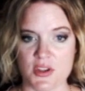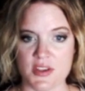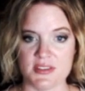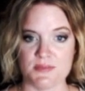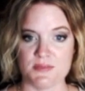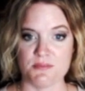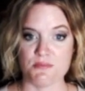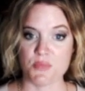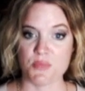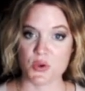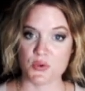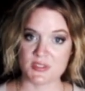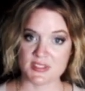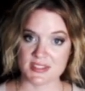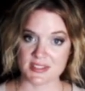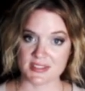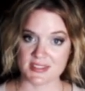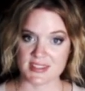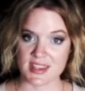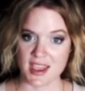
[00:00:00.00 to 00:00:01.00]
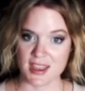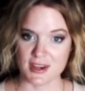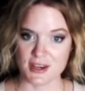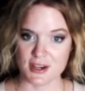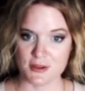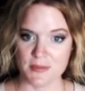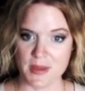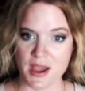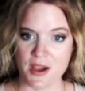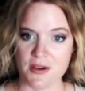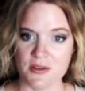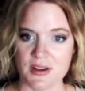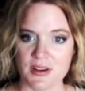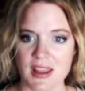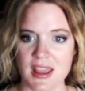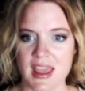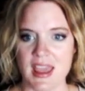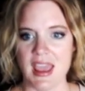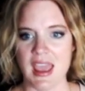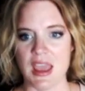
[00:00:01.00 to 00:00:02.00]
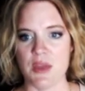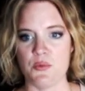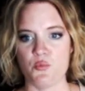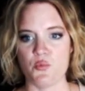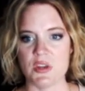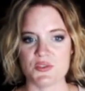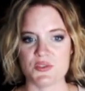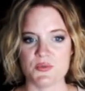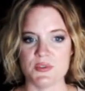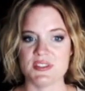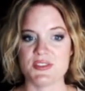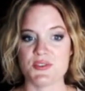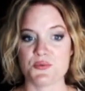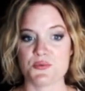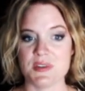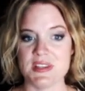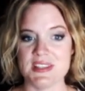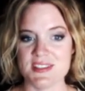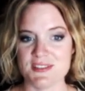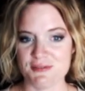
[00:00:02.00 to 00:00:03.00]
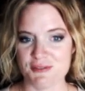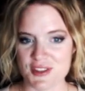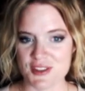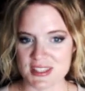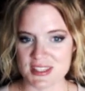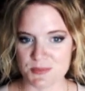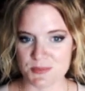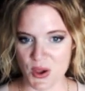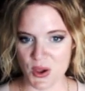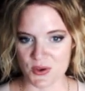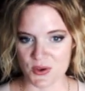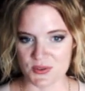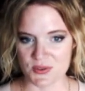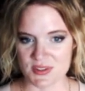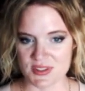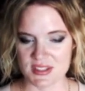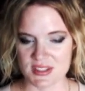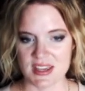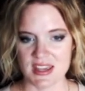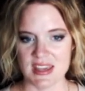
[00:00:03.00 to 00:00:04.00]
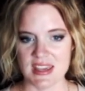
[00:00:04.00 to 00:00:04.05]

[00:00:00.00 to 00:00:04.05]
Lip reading: is most excited about, and which was the reason for this post,